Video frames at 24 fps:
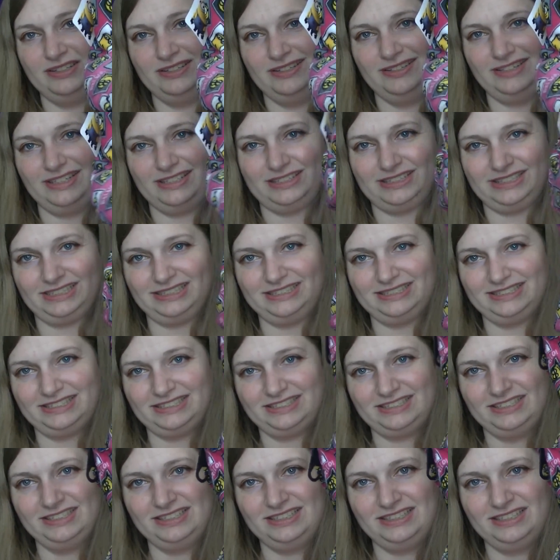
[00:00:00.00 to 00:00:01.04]
Look at these.
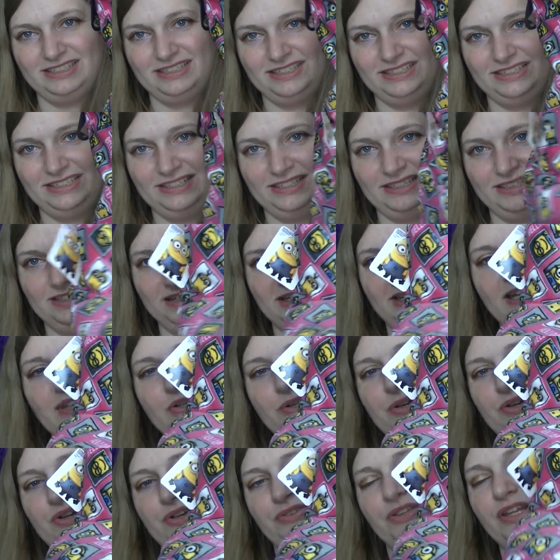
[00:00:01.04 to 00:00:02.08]
I
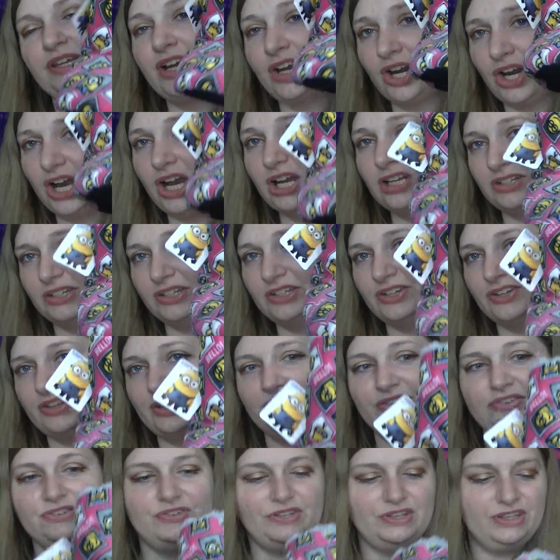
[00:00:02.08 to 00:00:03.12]
know, they are uglier
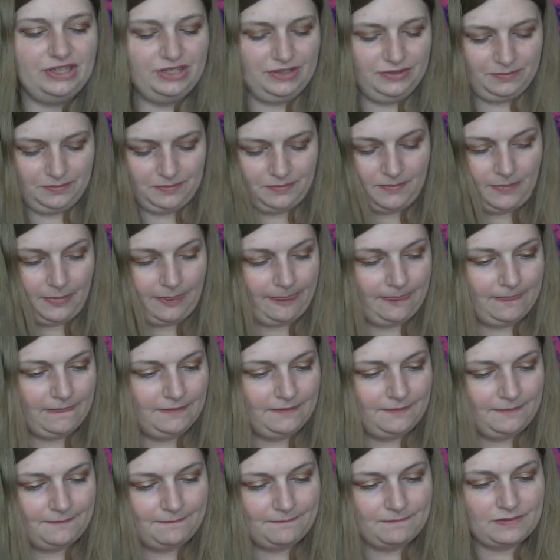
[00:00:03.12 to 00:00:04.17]
than sin,
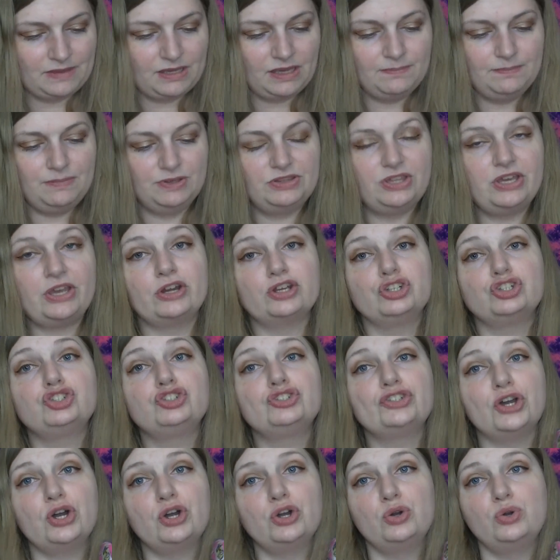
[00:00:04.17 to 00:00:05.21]
but they are
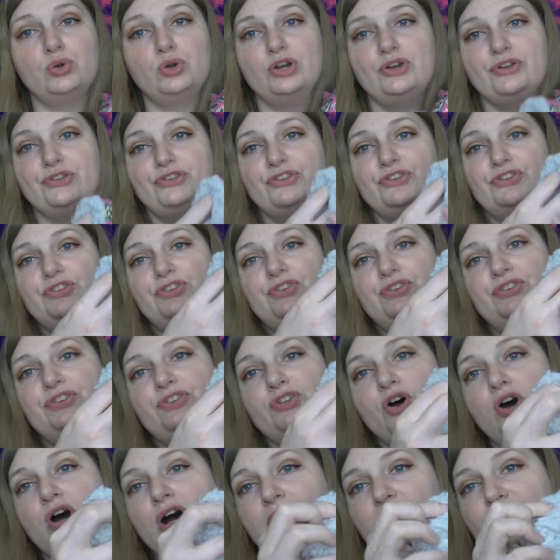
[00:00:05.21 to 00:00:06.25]
so
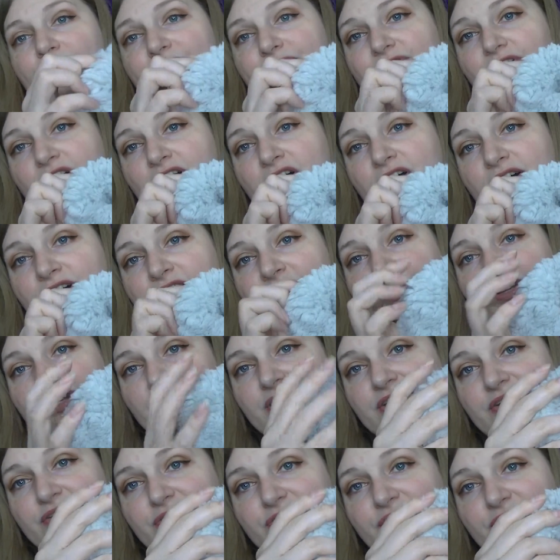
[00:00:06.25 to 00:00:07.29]
soft on the
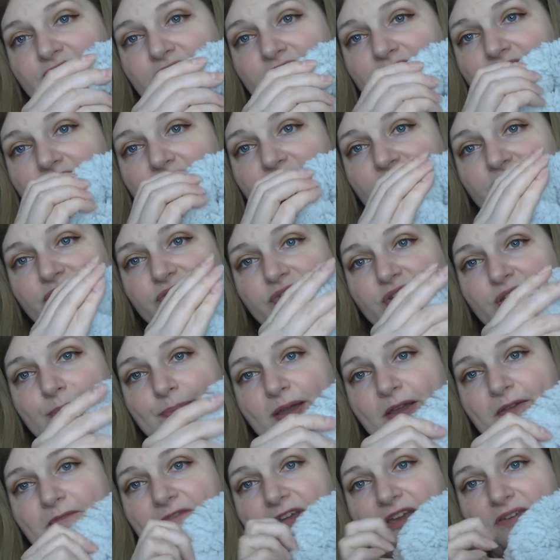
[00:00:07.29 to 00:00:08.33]
inside. This is like
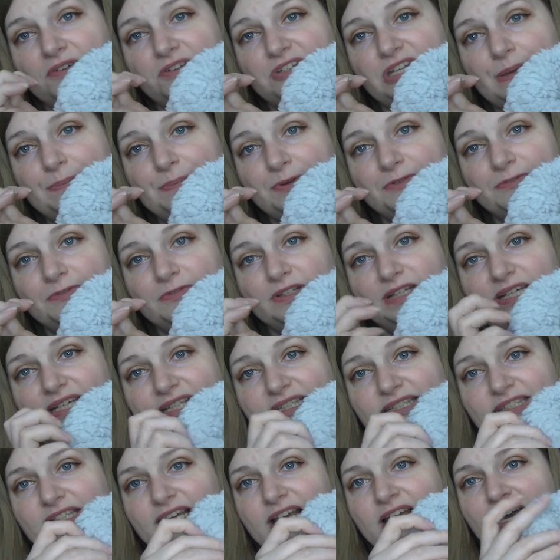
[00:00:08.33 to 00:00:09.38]
my favorite type of
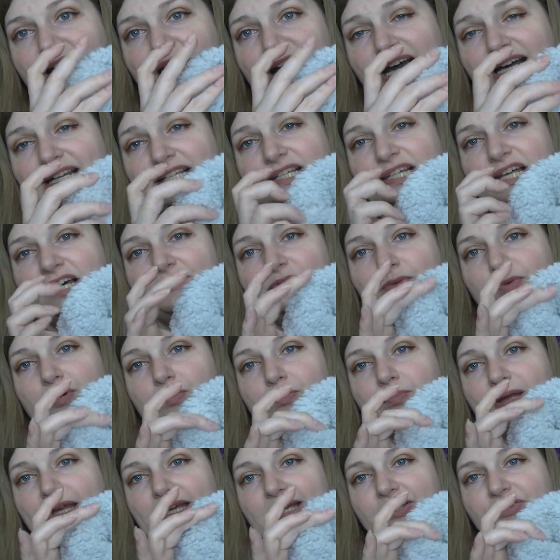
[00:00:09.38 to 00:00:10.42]
fleece. I love it when
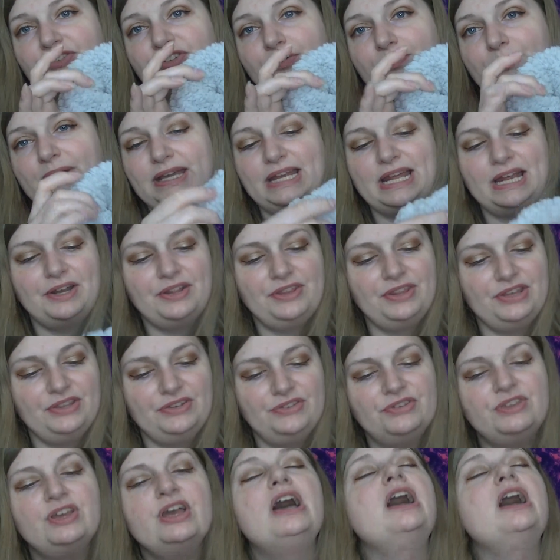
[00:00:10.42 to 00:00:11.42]
blankets are made out of this.